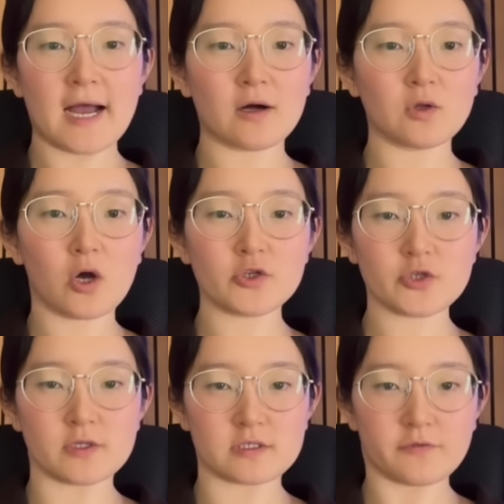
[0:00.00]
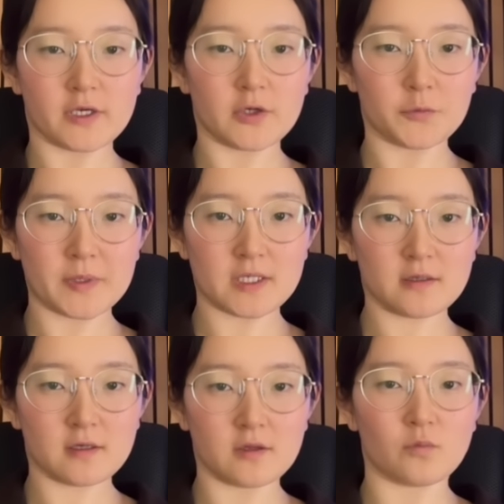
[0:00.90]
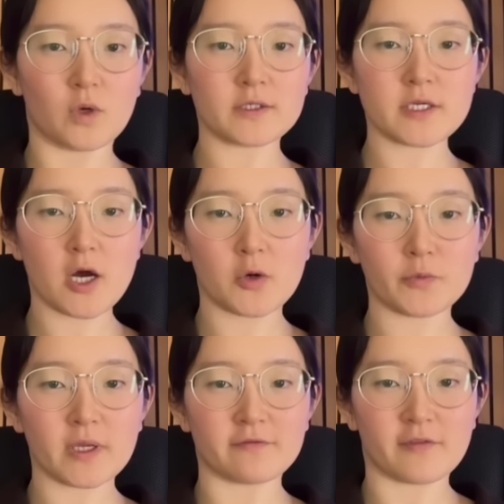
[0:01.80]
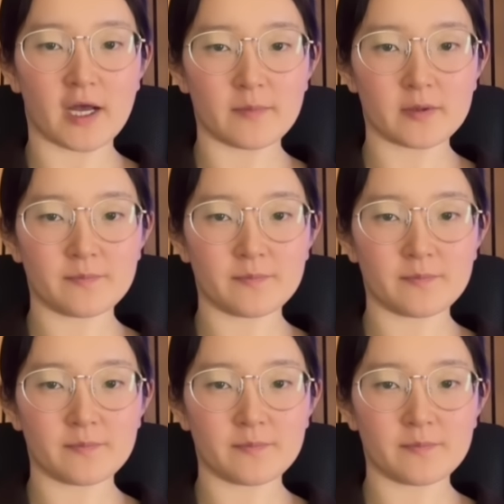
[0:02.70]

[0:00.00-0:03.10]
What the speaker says: how long should this video be? In what tone and vibe?